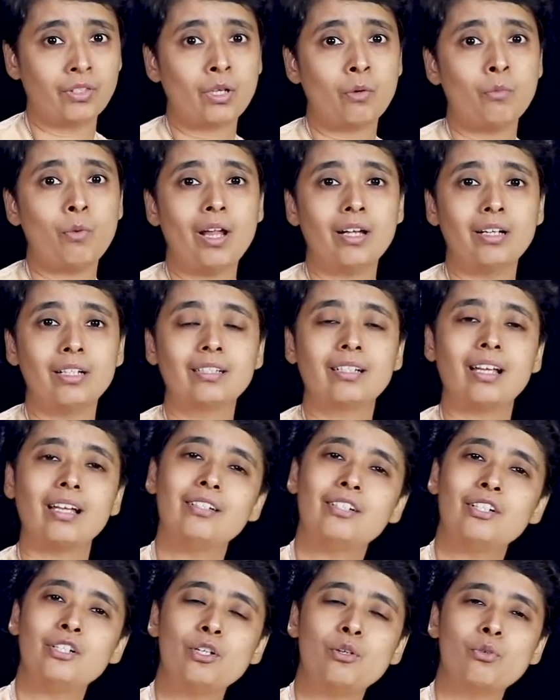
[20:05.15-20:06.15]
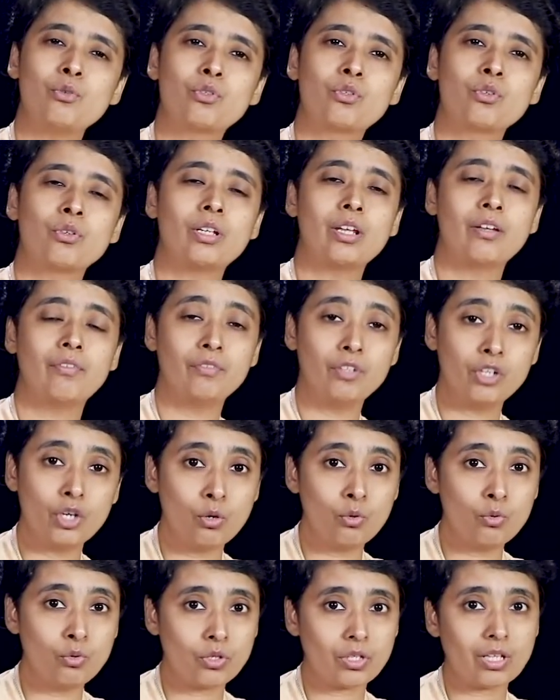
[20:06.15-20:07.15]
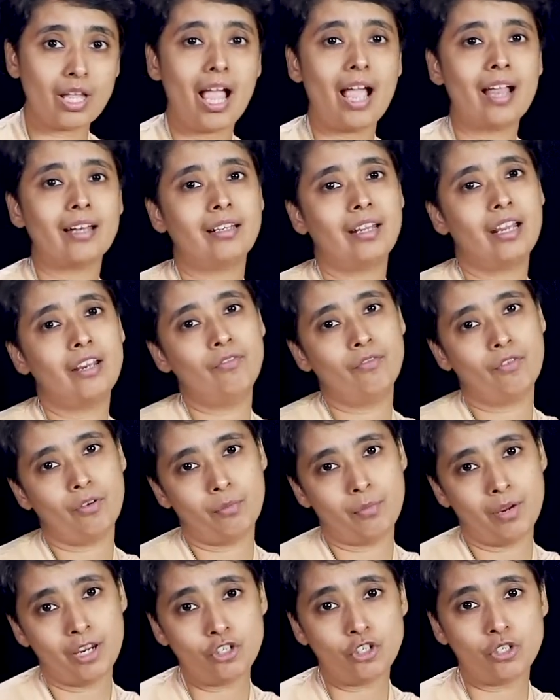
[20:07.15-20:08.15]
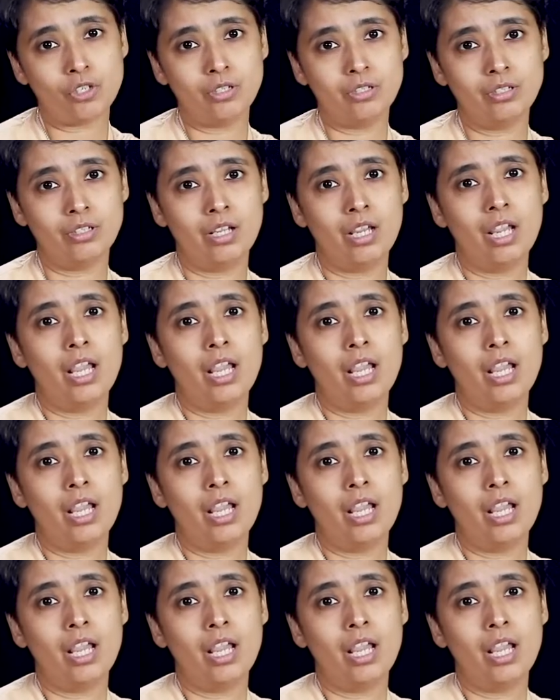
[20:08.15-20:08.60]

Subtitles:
While it continues to give news and information,